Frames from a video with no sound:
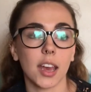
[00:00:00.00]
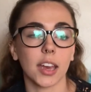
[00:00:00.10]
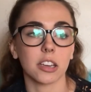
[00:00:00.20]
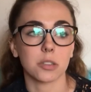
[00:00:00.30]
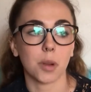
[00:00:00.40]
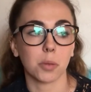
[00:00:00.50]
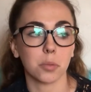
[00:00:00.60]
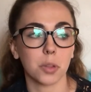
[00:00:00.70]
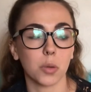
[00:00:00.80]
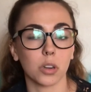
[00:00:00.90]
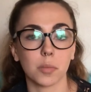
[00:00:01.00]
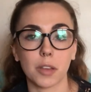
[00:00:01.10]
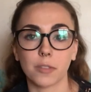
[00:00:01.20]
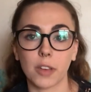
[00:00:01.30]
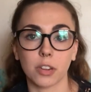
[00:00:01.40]
and it's probably one of
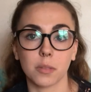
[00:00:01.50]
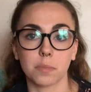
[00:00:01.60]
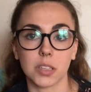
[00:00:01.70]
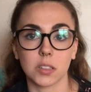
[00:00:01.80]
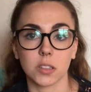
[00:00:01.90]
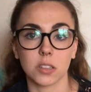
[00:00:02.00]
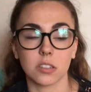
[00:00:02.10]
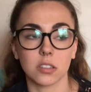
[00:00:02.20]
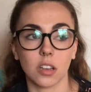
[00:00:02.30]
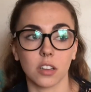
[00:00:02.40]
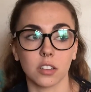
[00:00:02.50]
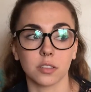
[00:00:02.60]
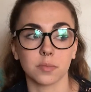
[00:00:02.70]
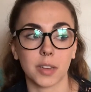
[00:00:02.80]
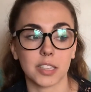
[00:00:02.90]
my favorite pieces
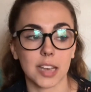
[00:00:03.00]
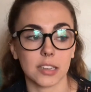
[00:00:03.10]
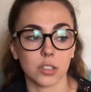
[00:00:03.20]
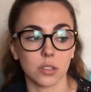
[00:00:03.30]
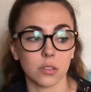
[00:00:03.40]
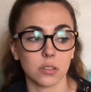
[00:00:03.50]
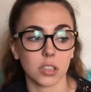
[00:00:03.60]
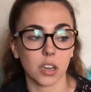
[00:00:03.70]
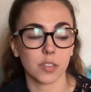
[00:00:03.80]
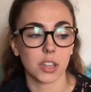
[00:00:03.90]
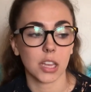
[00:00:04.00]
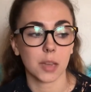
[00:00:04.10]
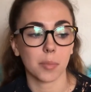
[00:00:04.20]
of my tattoos and everything.